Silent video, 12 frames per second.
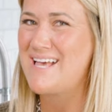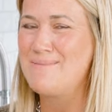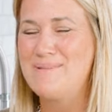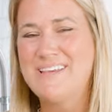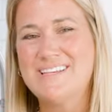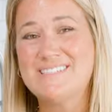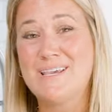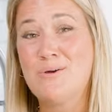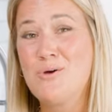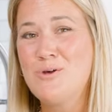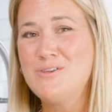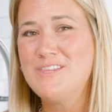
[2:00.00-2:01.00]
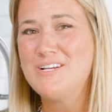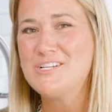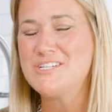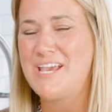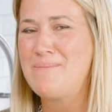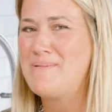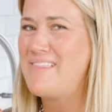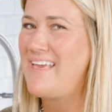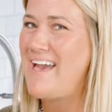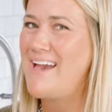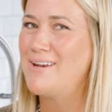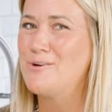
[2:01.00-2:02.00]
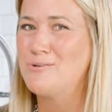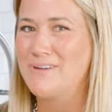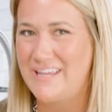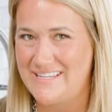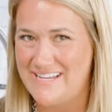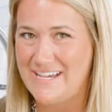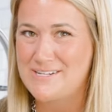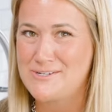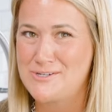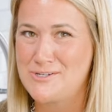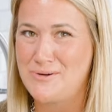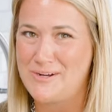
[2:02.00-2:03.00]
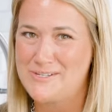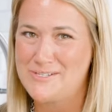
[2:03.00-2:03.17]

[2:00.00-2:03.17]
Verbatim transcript: on because they hold their shape and they add great texture to our